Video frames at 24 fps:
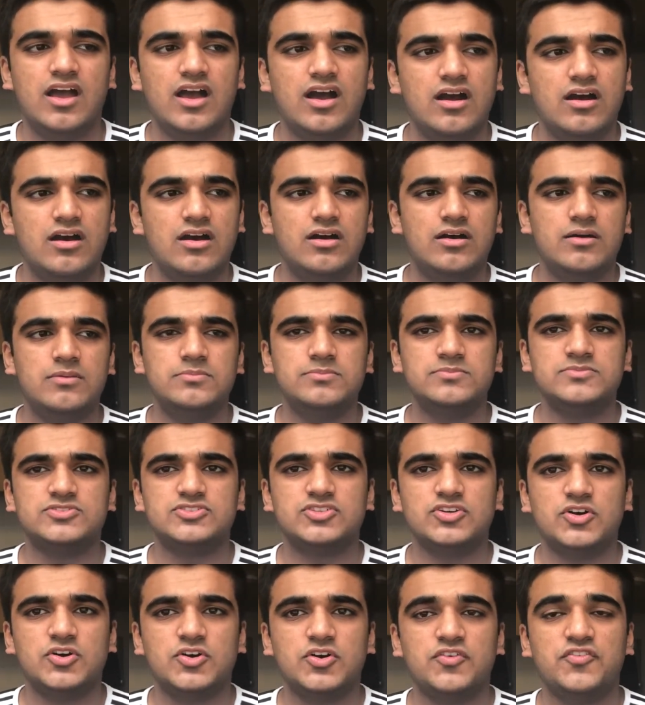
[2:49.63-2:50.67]

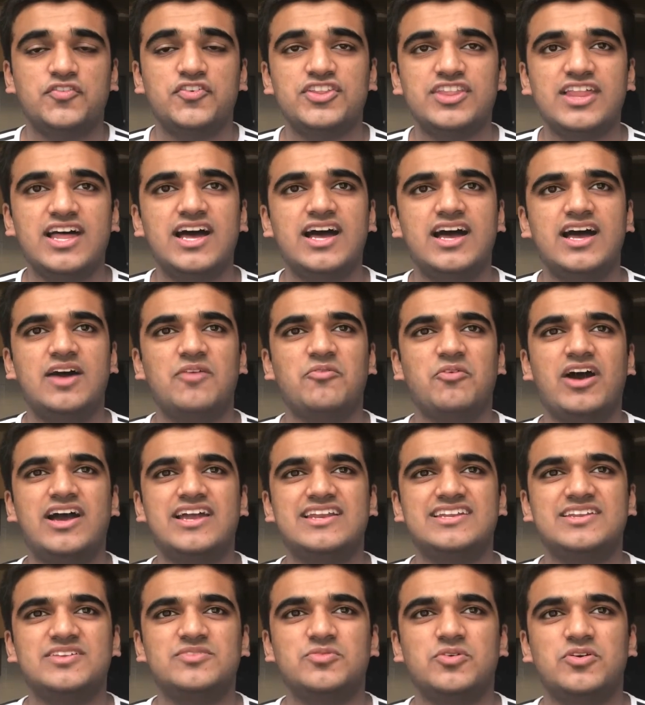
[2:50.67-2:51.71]
So for that, what I
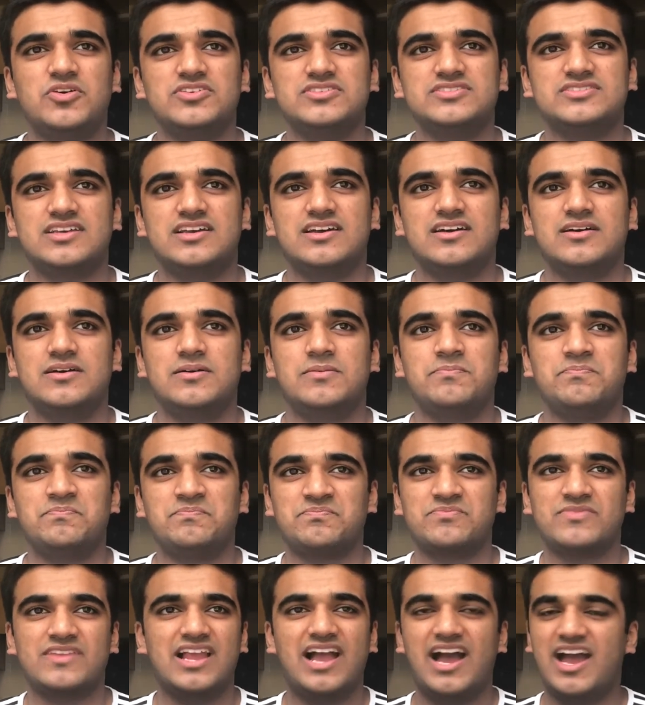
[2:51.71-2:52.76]
did was
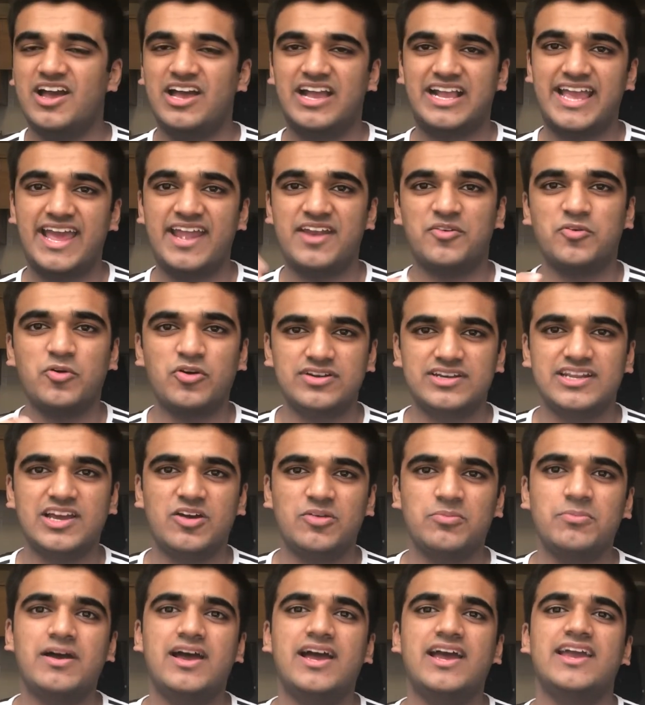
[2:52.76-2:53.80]
I again wrote
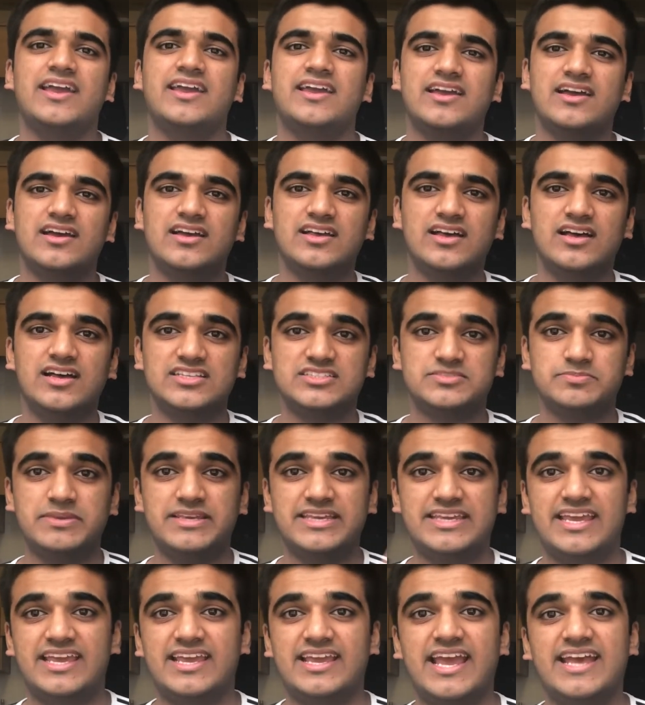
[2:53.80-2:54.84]
down my
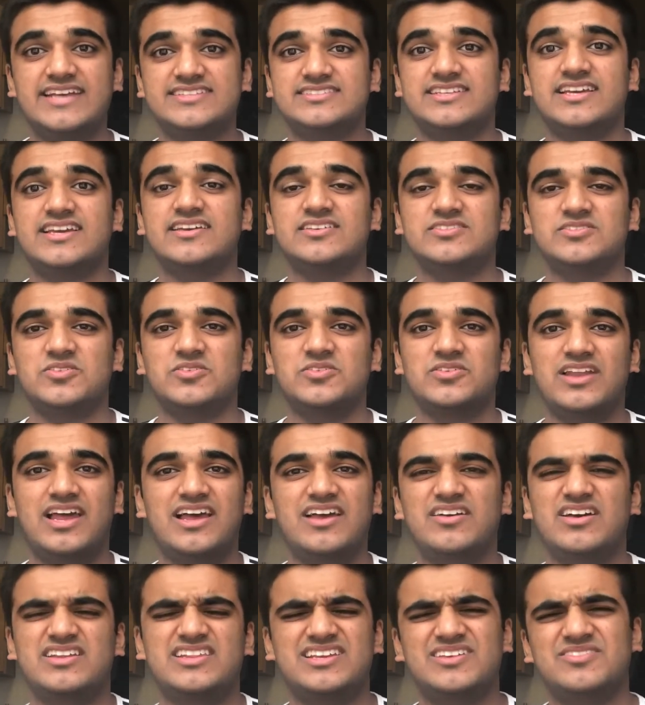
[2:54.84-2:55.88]
speaking essay. So
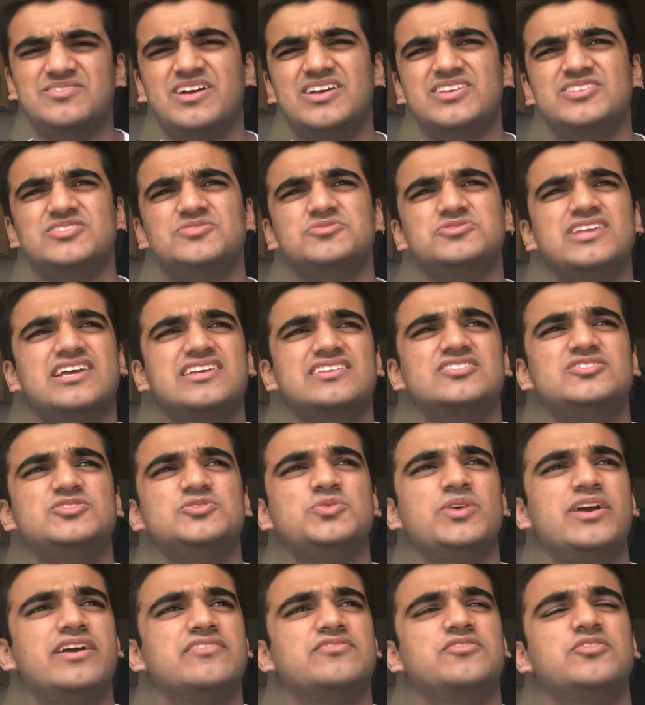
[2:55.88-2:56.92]
like, I think it was like 2
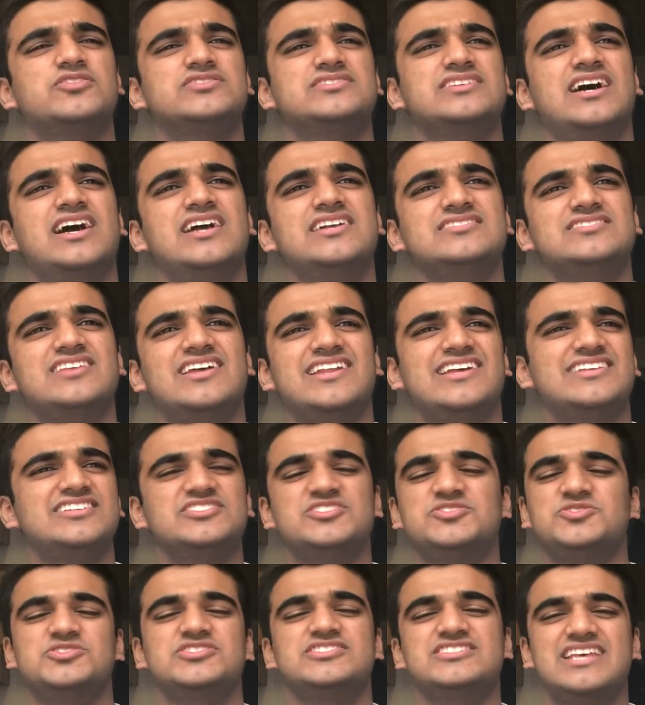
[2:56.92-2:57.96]
A4 sides, and I
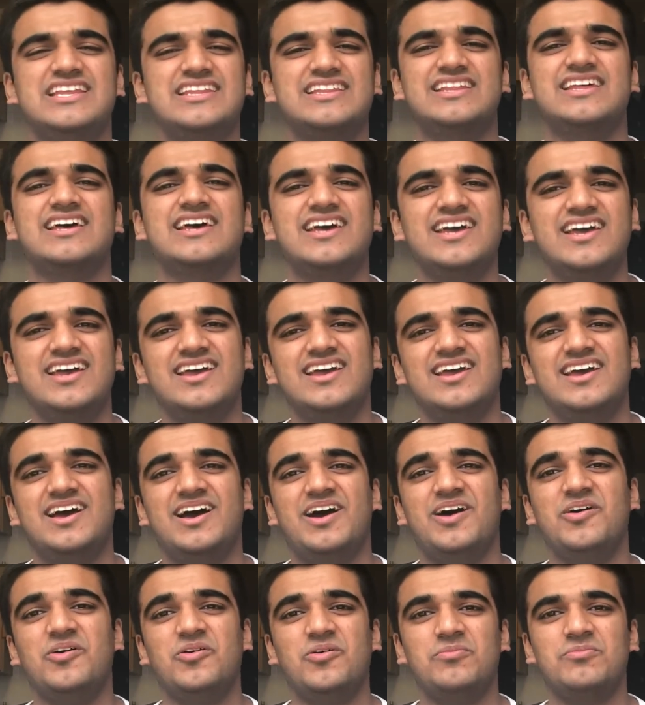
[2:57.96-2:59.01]
just used to sit there
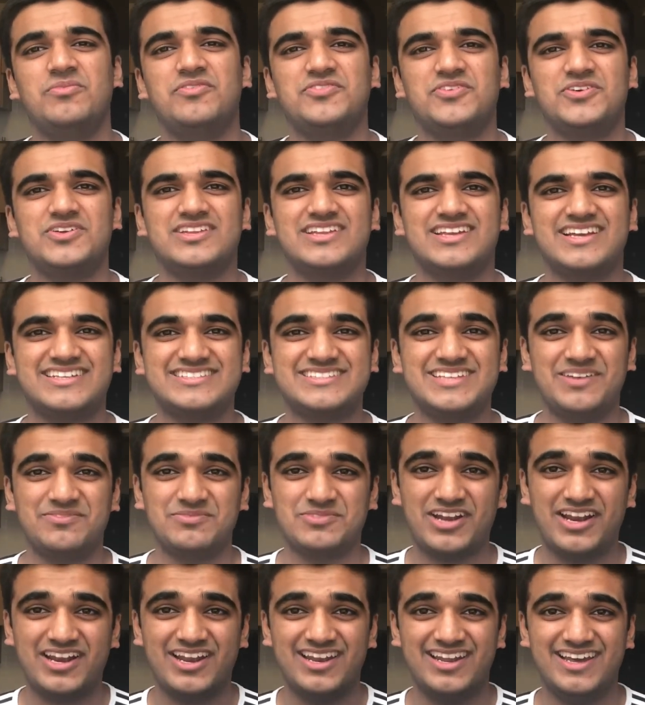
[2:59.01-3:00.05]
at home before the exam
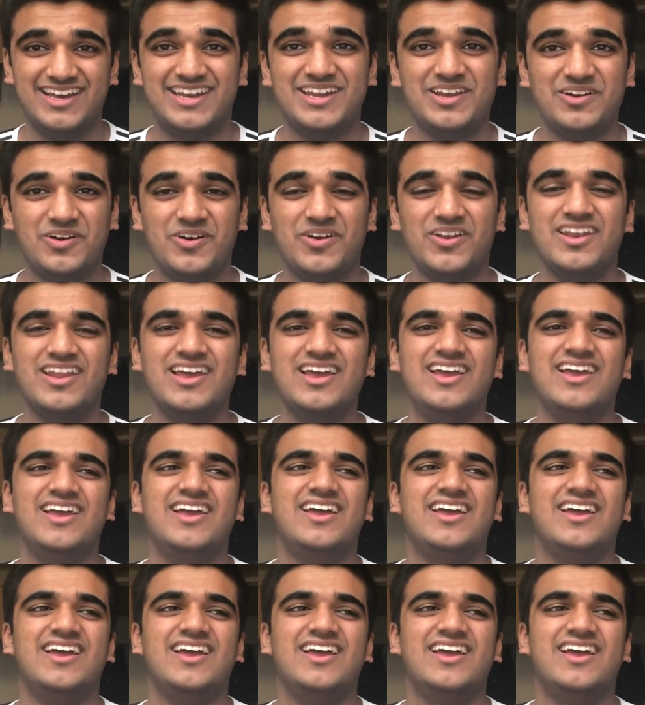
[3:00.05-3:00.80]
trying to learn it all.